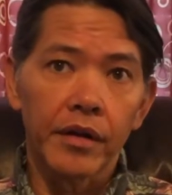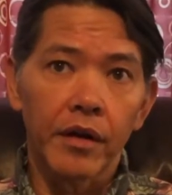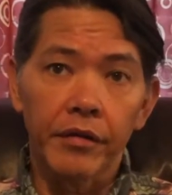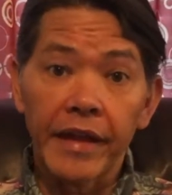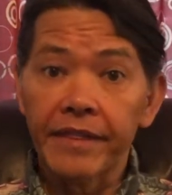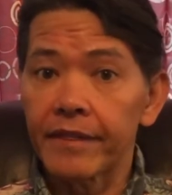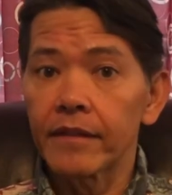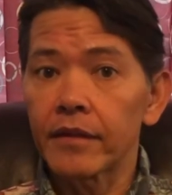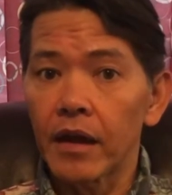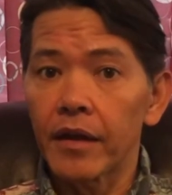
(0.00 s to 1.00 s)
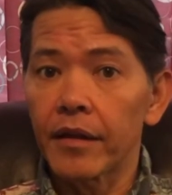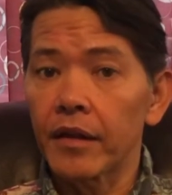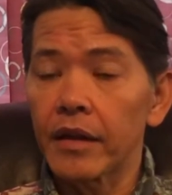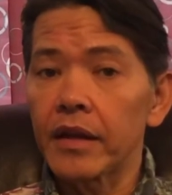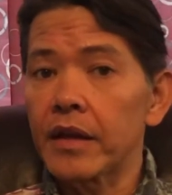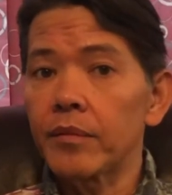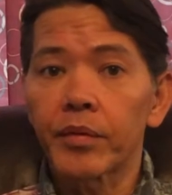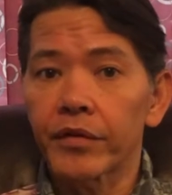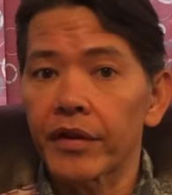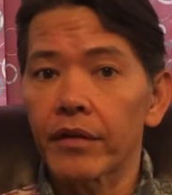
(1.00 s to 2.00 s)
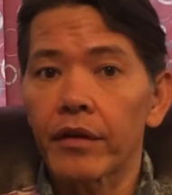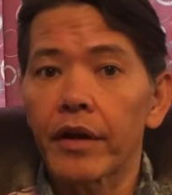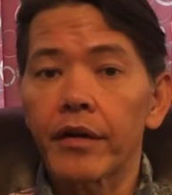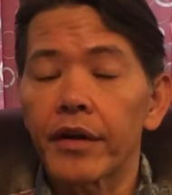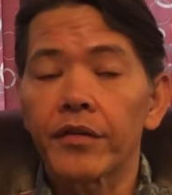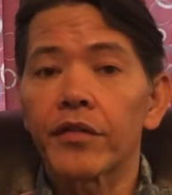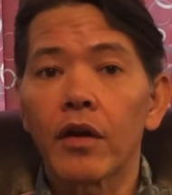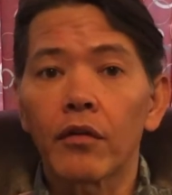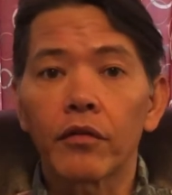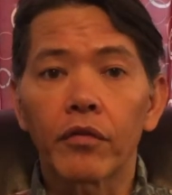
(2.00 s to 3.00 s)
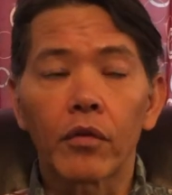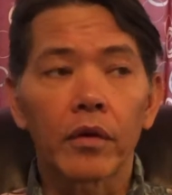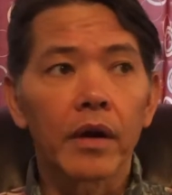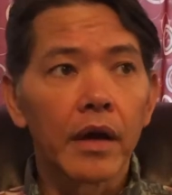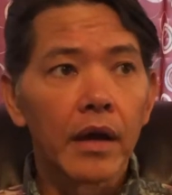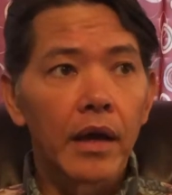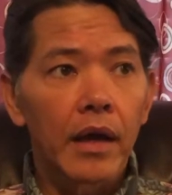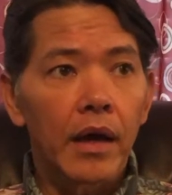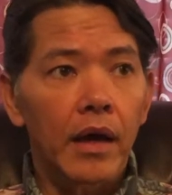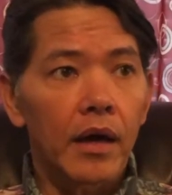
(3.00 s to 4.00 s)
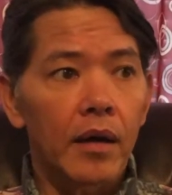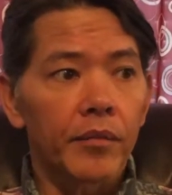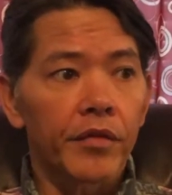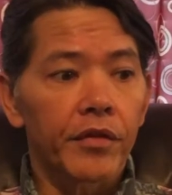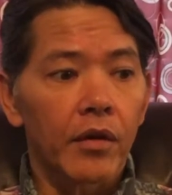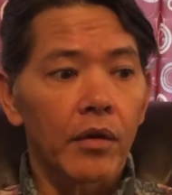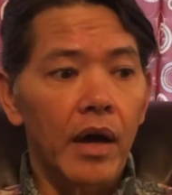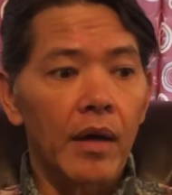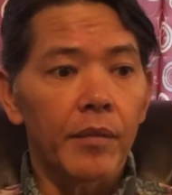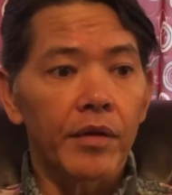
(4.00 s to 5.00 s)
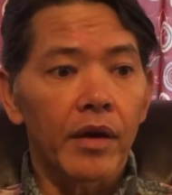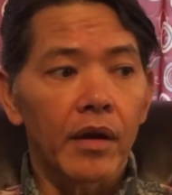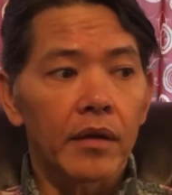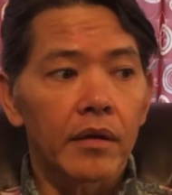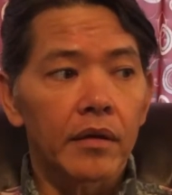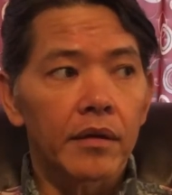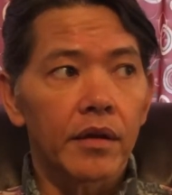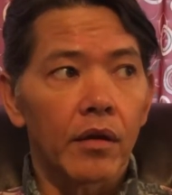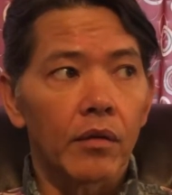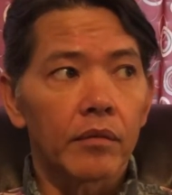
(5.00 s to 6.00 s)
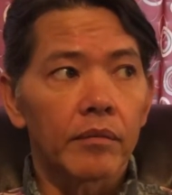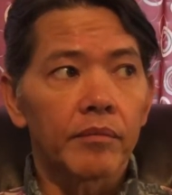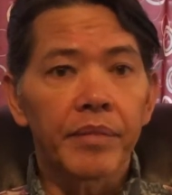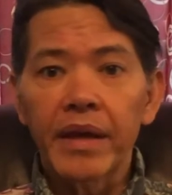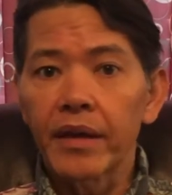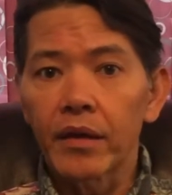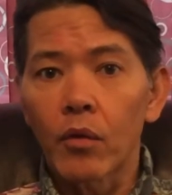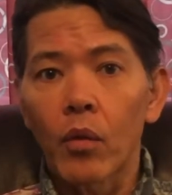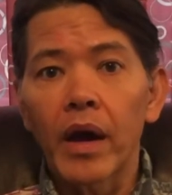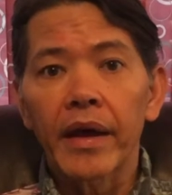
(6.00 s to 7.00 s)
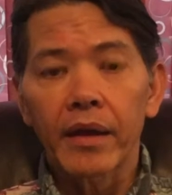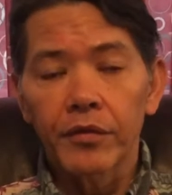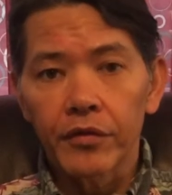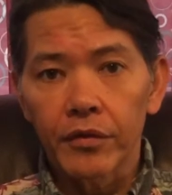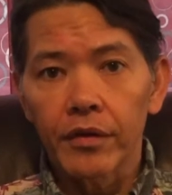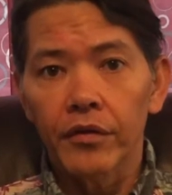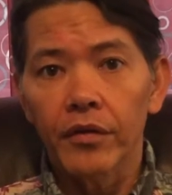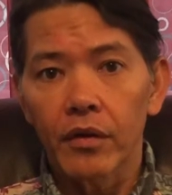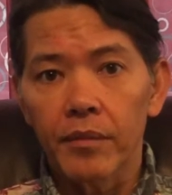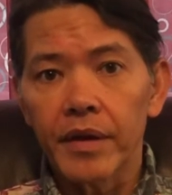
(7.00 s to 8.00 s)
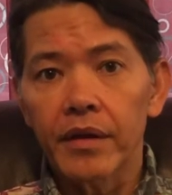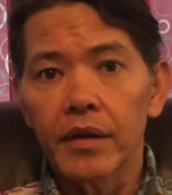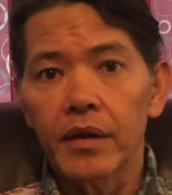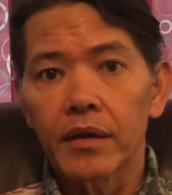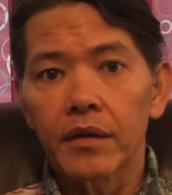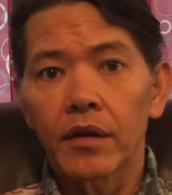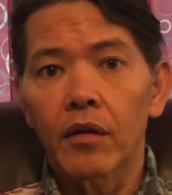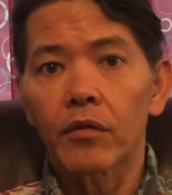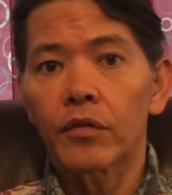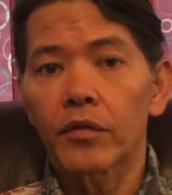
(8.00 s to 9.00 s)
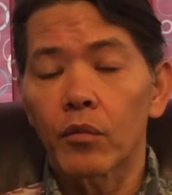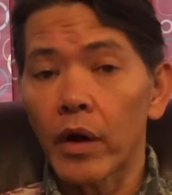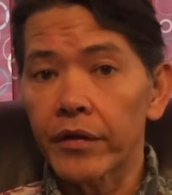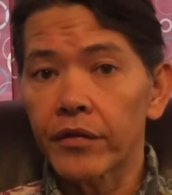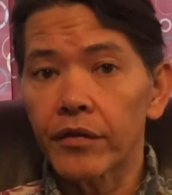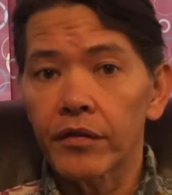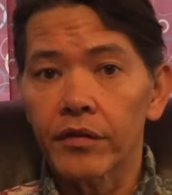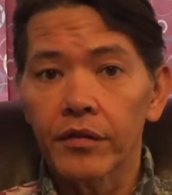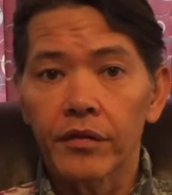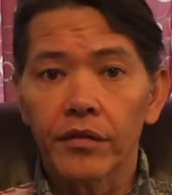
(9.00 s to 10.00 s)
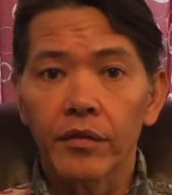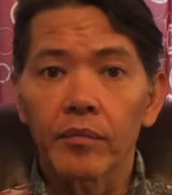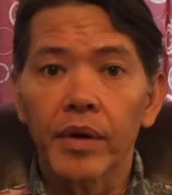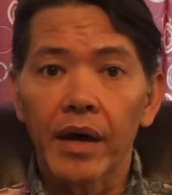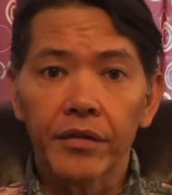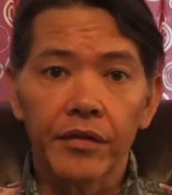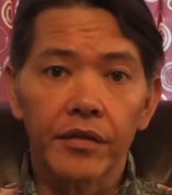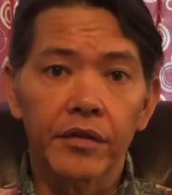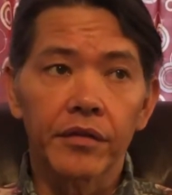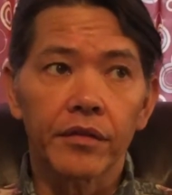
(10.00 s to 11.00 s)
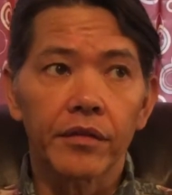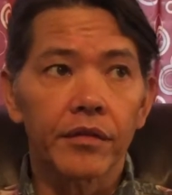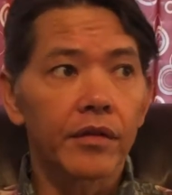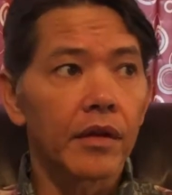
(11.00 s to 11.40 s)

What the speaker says: that any particular area is known for. So I'm being in Hawaii, I'm sure there's going to be, some rice dishes, some pasta dishes.